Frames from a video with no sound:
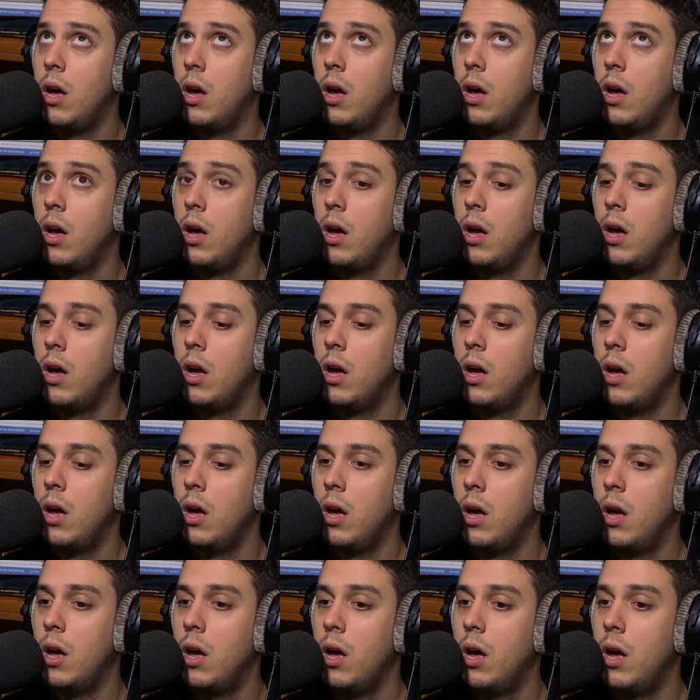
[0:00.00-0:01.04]

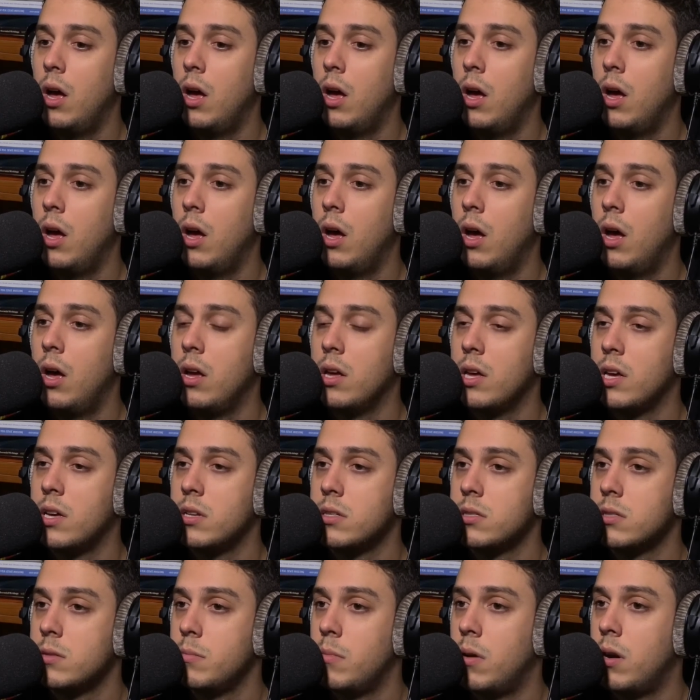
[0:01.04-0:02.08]
uh,
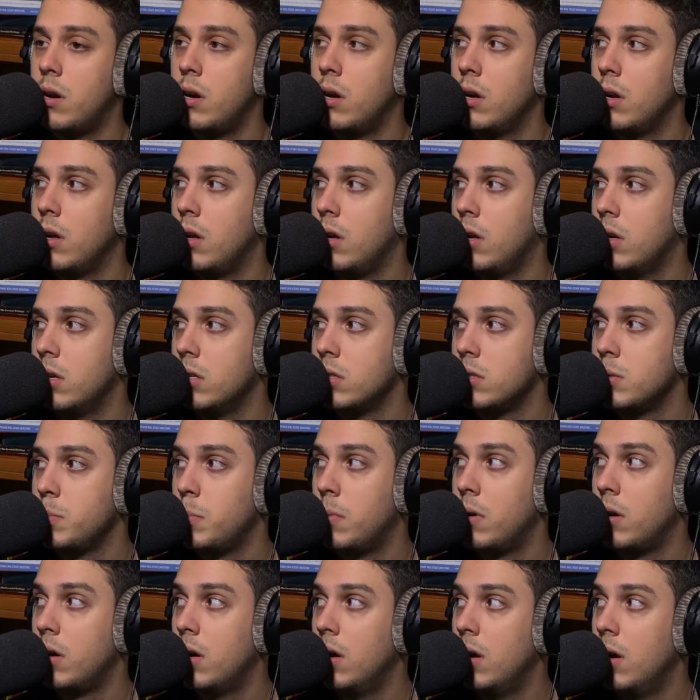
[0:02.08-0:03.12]
yes, more, yes, more.
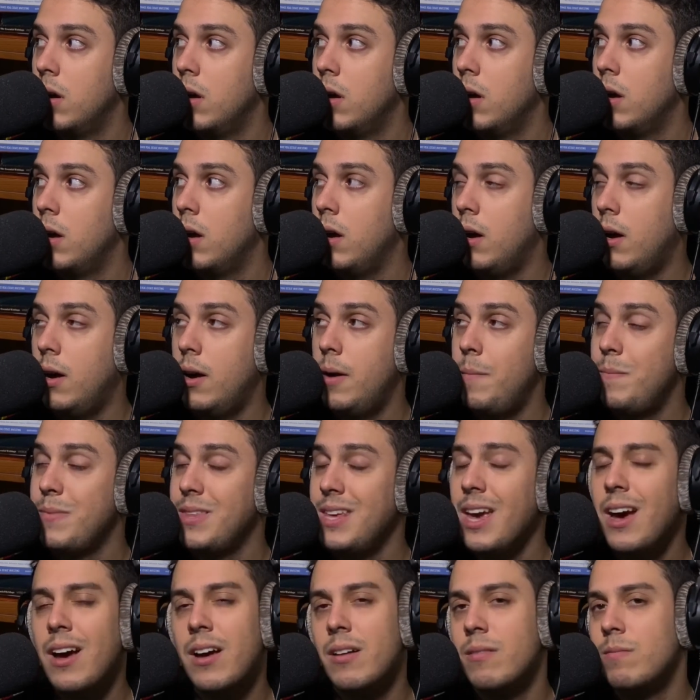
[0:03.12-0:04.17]
Um,
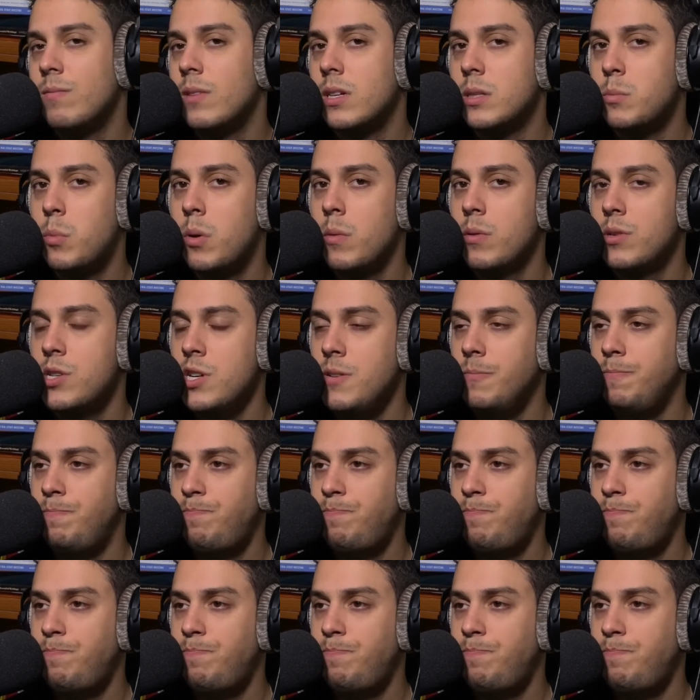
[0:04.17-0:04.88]
yeah, that's pretty much it.